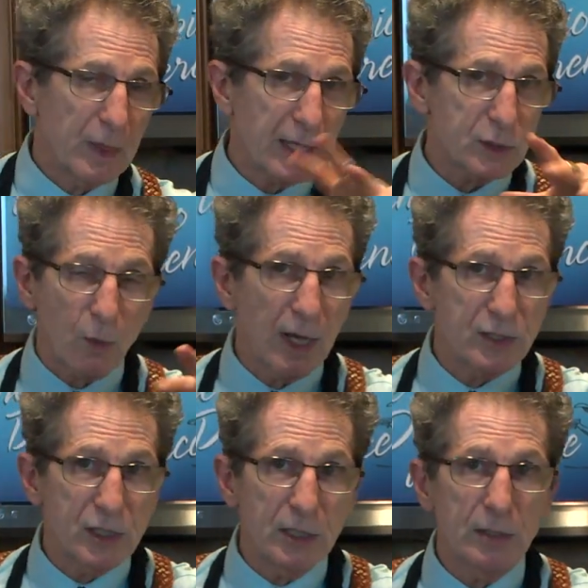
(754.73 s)

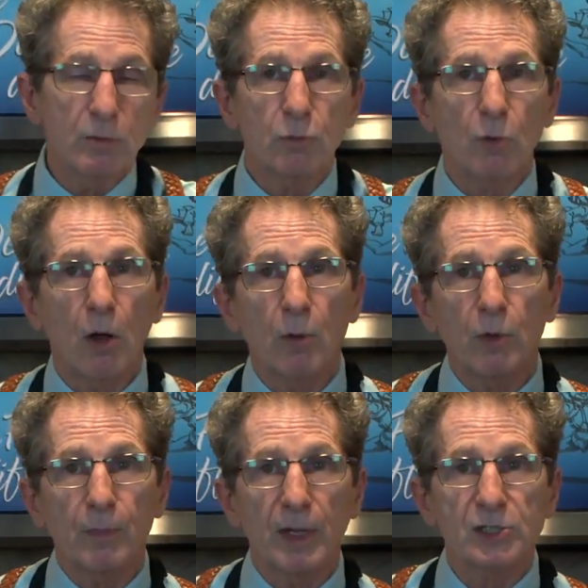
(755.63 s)
XYZ wrong
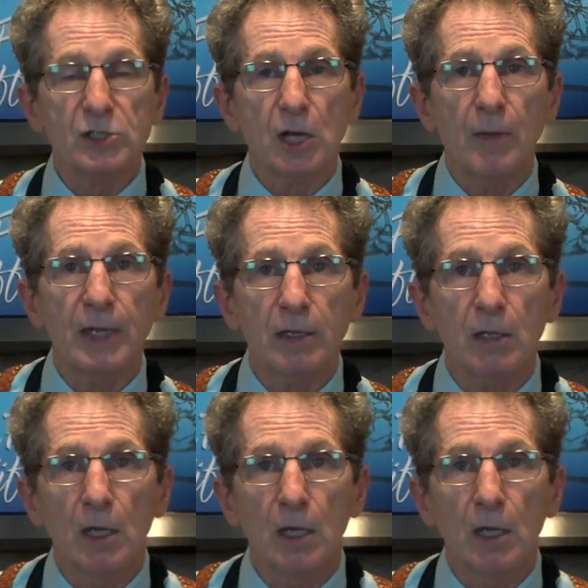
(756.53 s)
with my stomach,